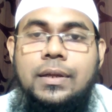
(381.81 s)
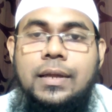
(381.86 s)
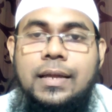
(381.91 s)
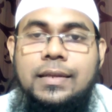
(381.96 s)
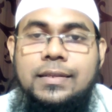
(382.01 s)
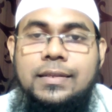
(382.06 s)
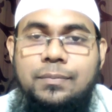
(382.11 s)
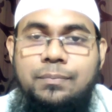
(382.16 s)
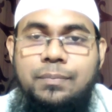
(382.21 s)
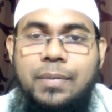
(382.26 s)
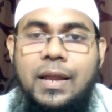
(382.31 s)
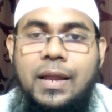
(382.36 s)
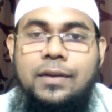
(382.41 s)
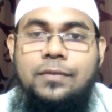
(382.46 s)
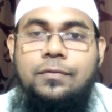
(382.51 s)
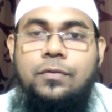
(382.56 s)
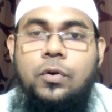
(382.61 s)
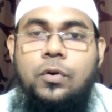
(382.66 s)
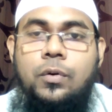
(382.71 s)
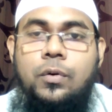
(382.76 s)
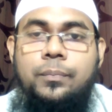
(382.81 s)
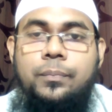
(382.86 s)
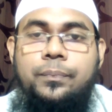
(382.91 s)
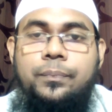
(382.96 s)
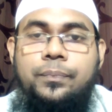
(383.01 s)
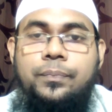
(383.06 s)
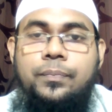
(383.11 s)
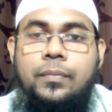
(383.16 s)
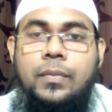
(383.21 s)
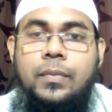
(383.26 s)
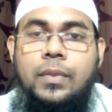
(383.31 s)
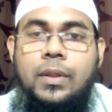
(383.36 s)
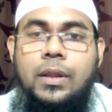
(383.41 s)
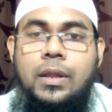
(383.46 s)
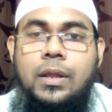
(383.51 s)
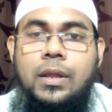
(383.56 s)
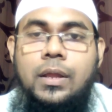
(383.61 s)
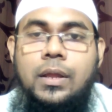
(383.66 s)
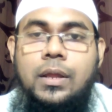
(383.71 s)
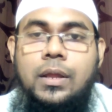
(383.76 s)
as a platform
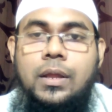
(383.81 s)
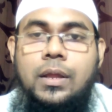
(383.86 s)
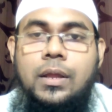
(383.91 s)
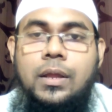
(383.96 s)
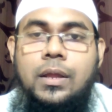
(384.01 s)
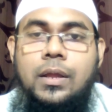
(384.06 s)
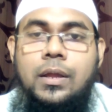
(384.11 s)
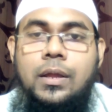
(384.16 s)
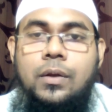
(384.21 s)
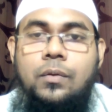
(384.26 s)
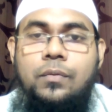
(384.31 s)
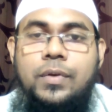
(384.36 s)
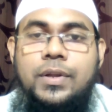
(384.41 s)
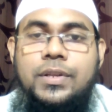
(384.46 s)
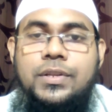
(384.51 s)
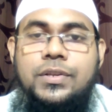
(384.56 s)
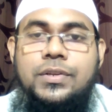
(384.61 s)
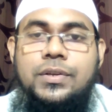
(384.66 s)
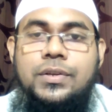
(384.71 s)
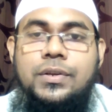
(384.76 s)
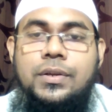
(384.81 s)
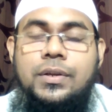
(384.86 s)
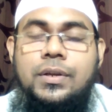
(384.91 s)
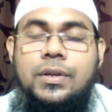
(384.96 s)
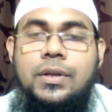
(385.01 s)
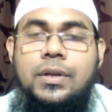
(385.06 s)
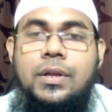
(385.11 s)
which